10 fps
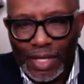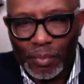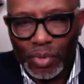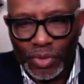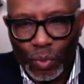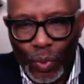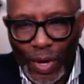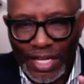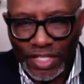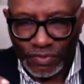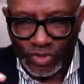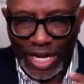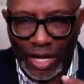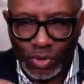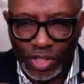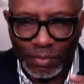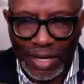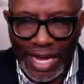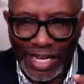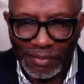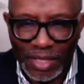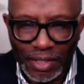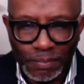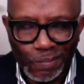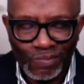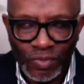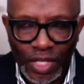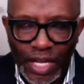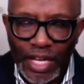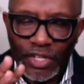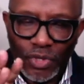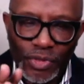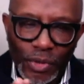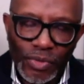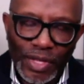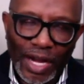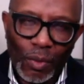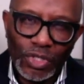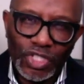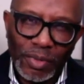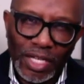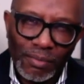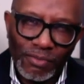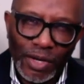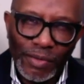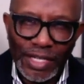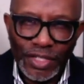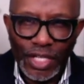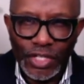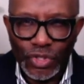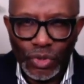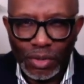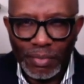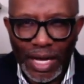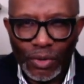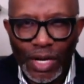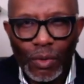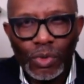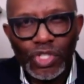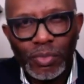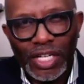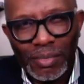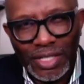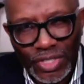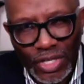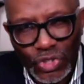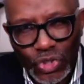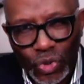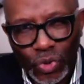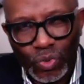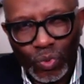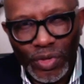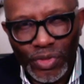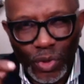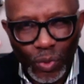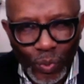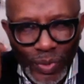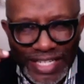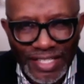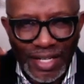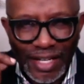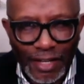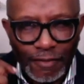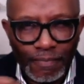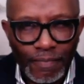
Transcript: put the ways of childhood behind me. Here's a third thing I want you to become very intentional about. I want you to become intentional with your reasoning,